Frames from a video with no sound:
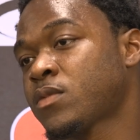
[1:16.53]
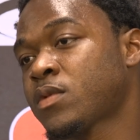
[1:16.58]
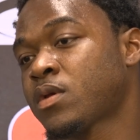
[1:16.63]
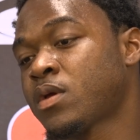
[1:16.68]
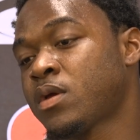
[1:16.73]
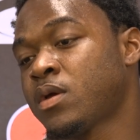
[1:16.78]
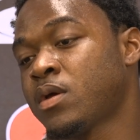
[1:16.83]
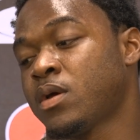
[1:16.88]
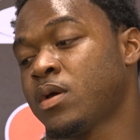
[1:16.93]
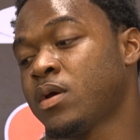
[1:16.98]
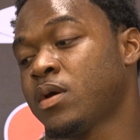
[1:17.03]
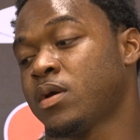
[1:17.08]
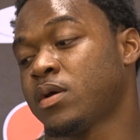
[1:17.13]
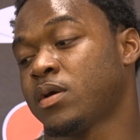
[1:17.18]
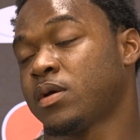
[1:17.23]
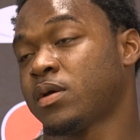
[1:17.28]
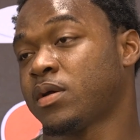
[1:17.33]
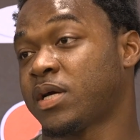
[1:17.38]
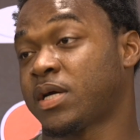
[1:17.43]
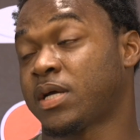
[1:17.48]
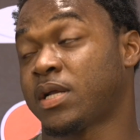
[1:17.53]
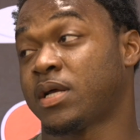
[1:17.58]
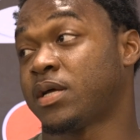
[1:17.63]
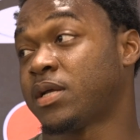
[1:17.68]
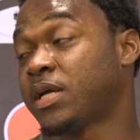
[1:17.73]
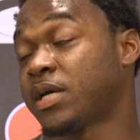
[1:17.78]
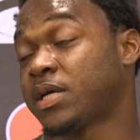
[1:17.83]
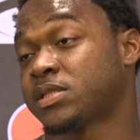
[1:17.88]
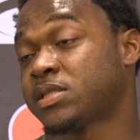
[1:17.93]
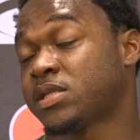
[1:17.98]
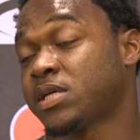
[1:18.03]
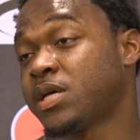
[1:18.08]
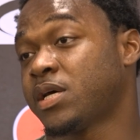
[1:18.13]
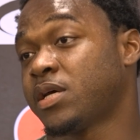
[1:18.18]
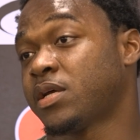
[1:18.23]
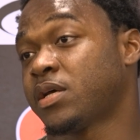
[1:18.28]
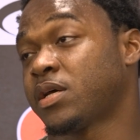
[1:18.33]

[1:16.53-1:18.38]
games? Uh, like I said,